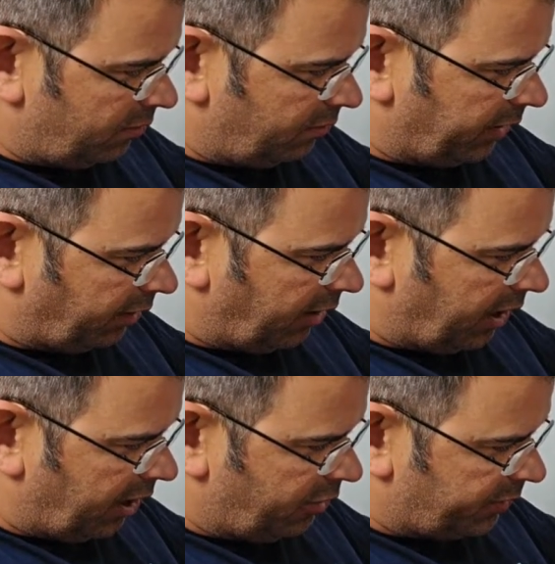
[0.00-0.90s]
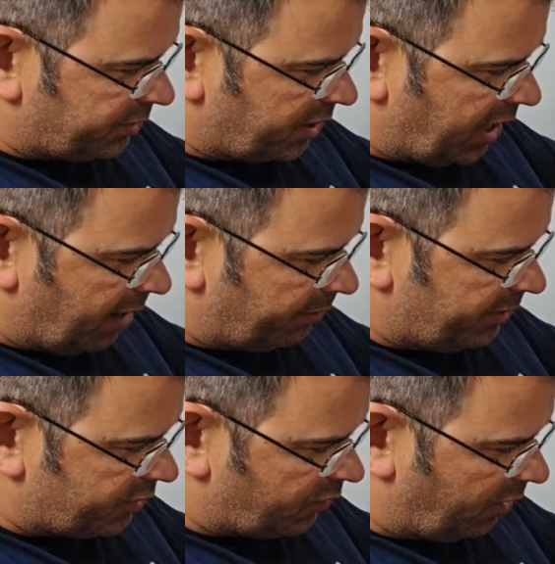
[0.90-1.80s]
Like, all right, I know what's going to happen.
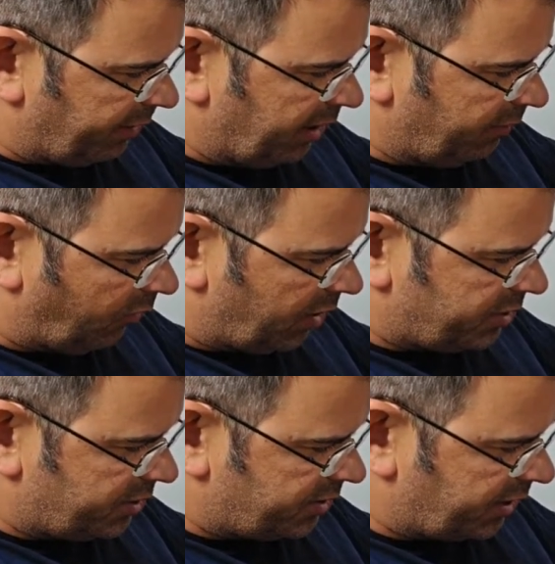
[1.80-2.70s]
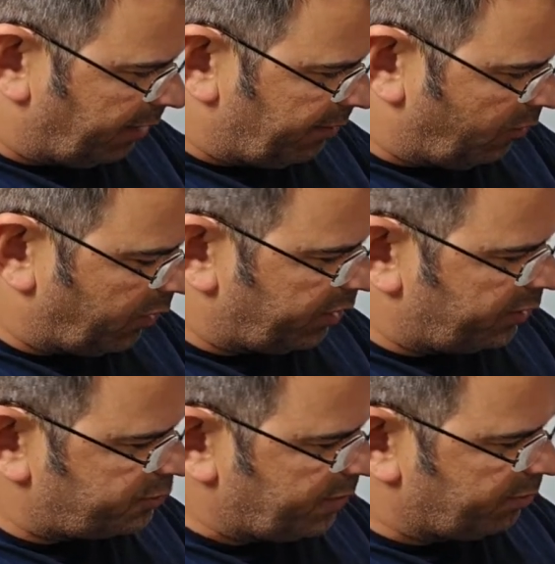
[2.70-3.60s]
Why am I keep watching this thing? I'm not one of
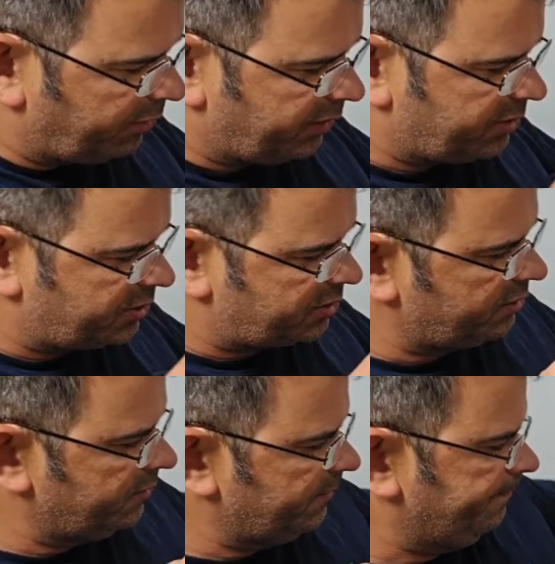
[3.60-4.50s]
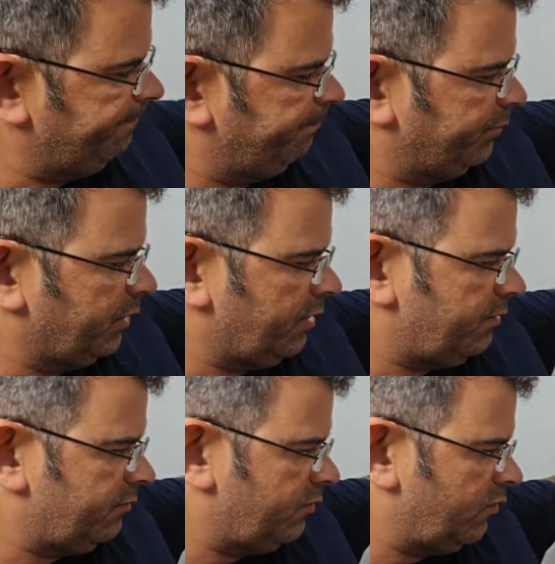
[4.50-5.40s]
those people that just
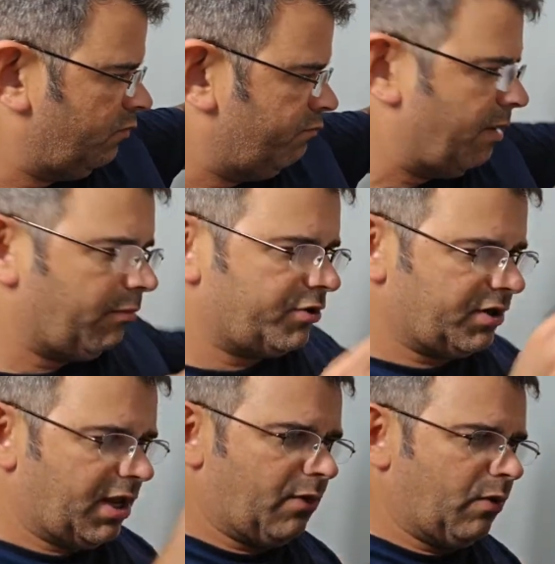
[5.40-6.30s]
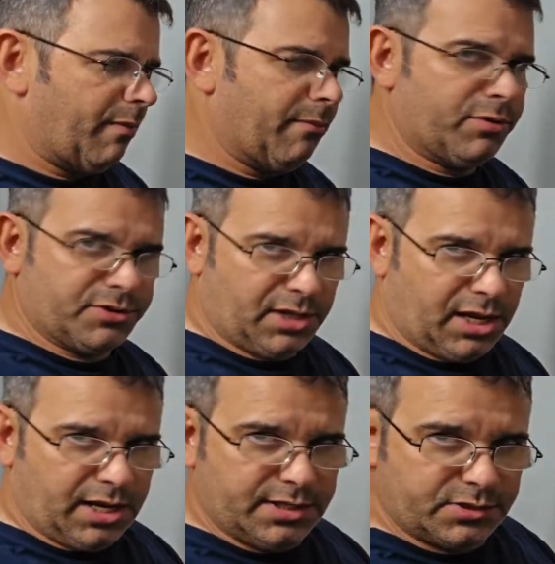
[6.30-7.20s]
remembers
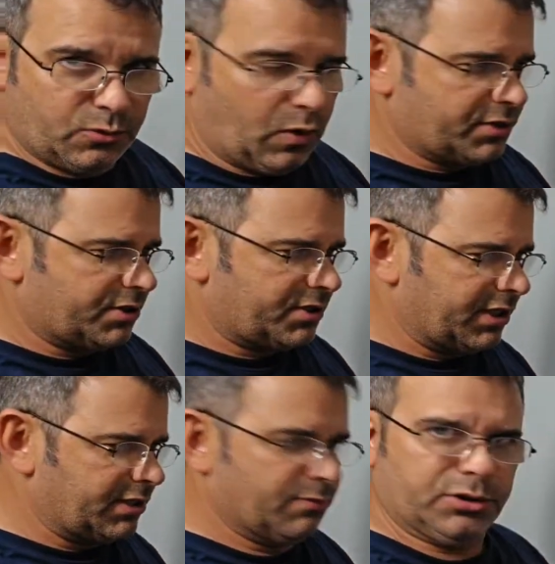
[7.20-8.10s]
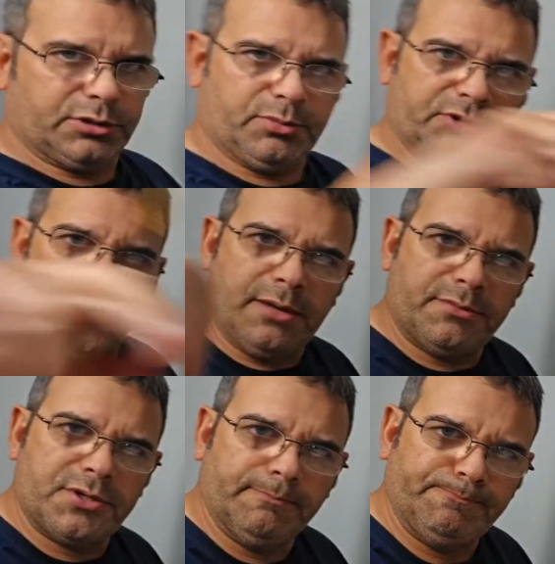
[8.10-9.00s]
lines and watches things multiple times.